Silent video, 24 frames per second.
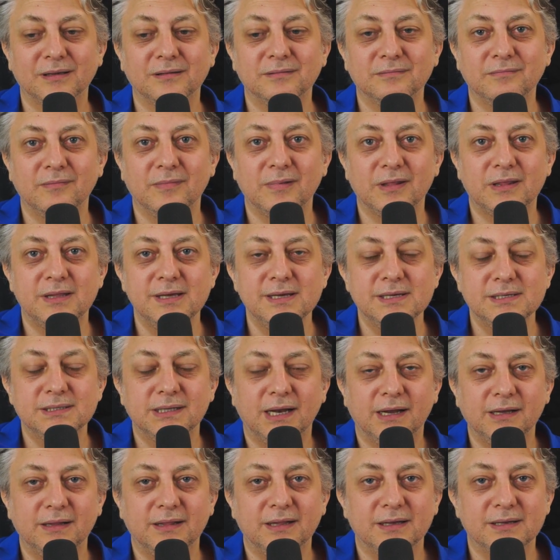Things
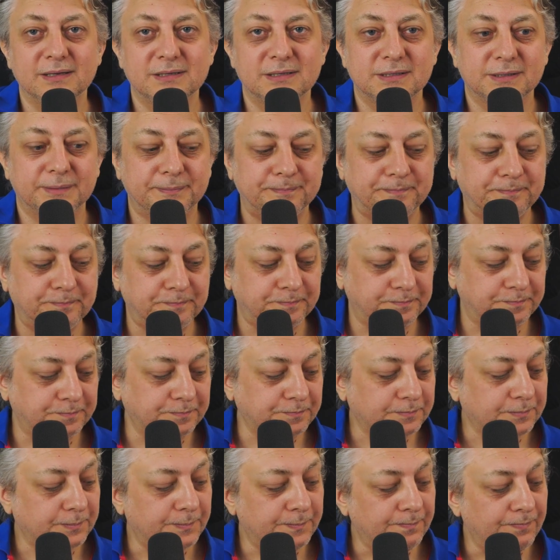like this.
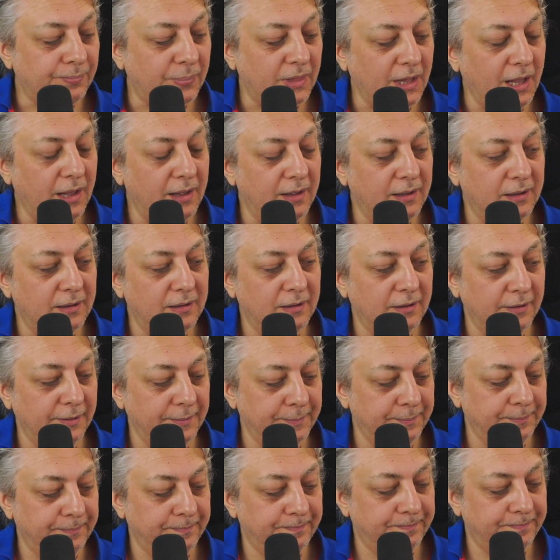
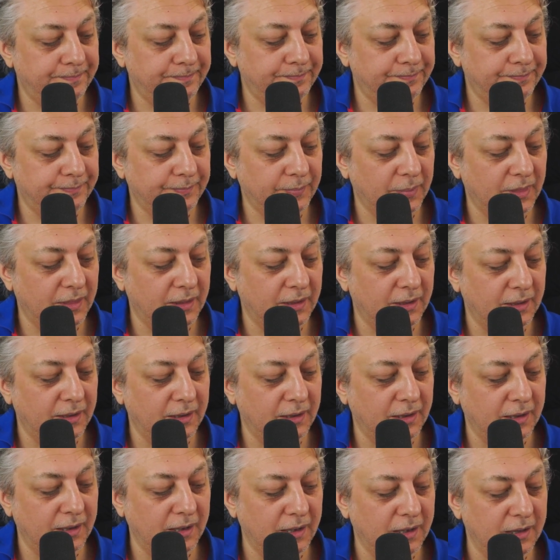And
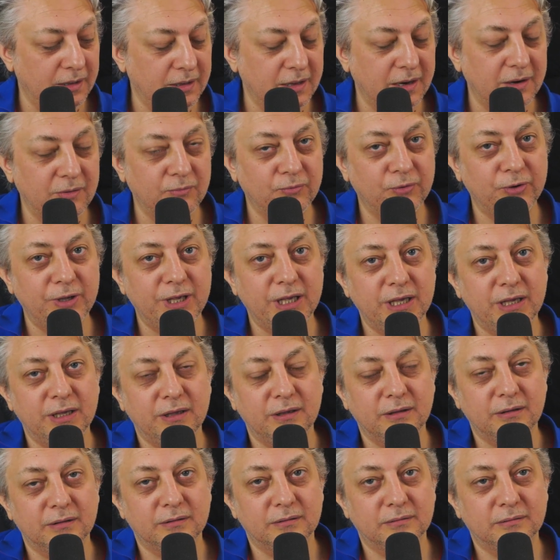then
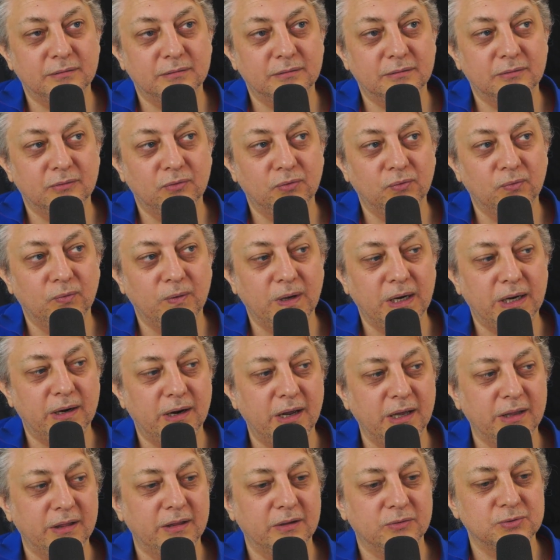we
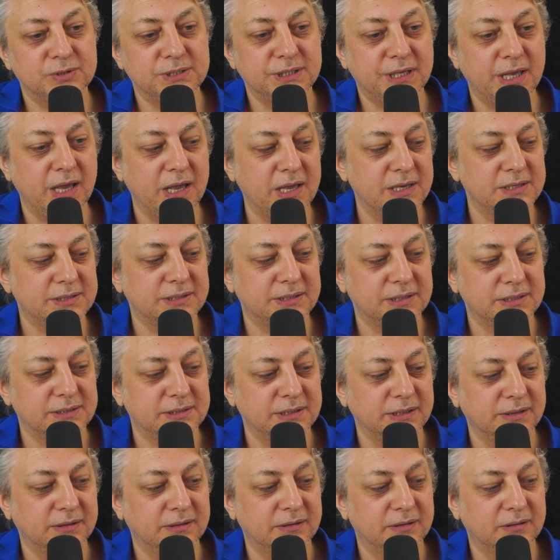write those cases
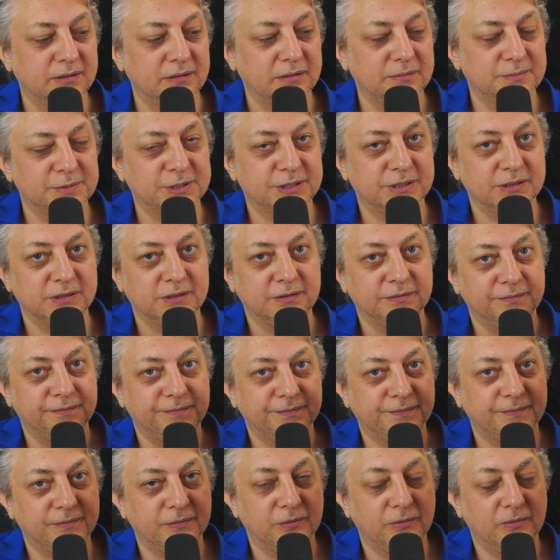in terms of
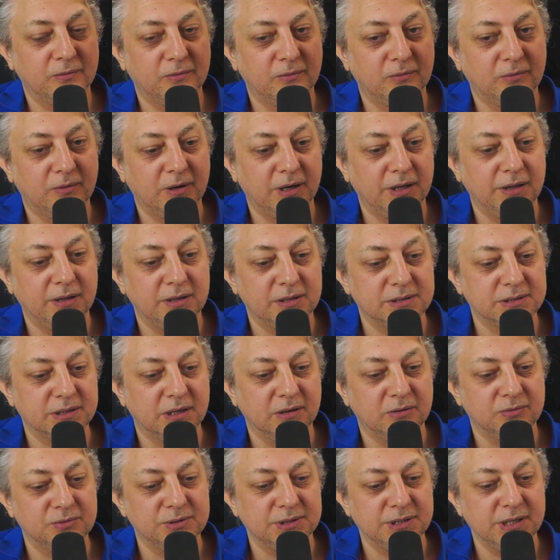when this
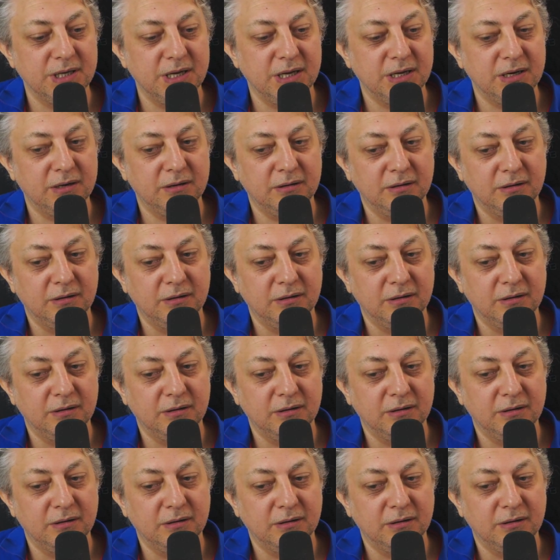goes in.